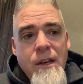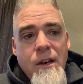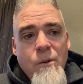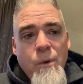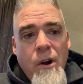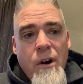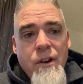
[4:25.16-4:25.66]

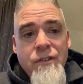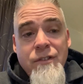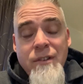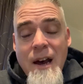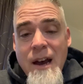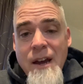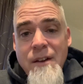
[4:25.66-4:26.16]
we are a
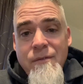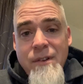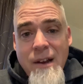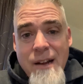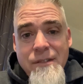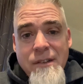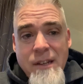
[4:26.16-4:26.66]
sign of
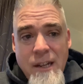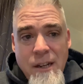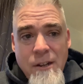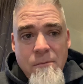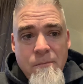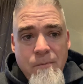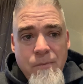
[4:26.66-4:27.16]
God's
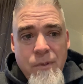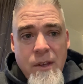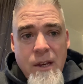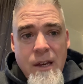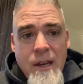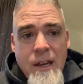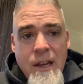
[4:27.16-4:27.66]
kingdom,
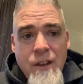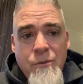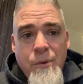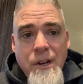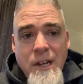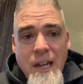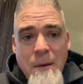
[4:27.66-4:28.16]
His
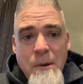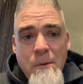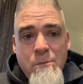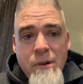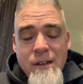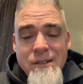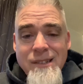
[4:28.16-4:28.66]
redeeming
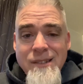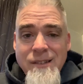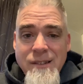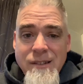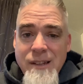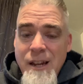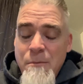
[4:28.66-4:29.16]

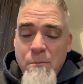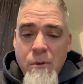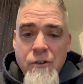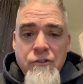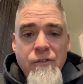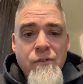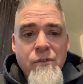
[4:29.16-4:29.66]
presence, and
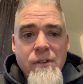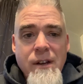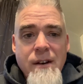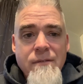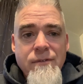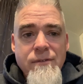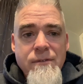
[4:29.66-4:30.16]
merciful
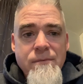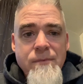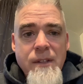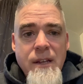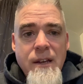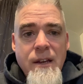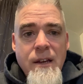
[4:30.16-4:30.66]
love.
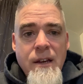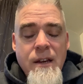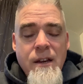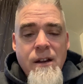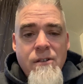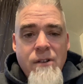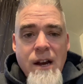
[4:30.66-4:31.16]

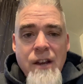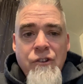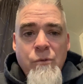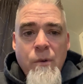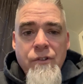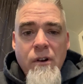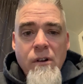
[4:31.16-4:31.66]
Christ
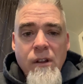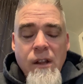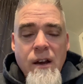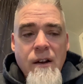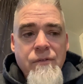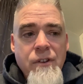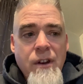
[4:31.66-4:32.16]
wants our
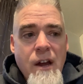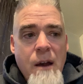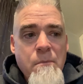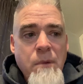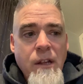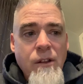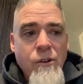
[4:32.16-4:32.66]
love to not
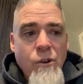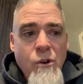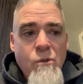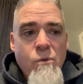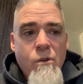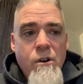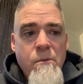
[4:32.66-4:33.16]
be
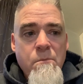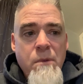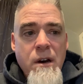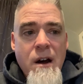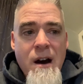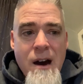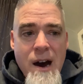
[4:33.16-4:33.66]
lukewarm, but
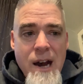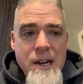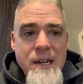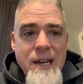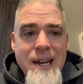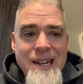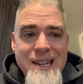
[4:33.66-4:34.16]
hot
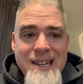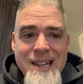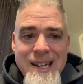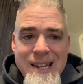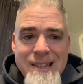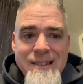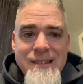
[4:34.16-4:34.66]
and
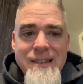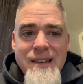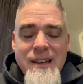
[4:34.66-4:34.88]
intense.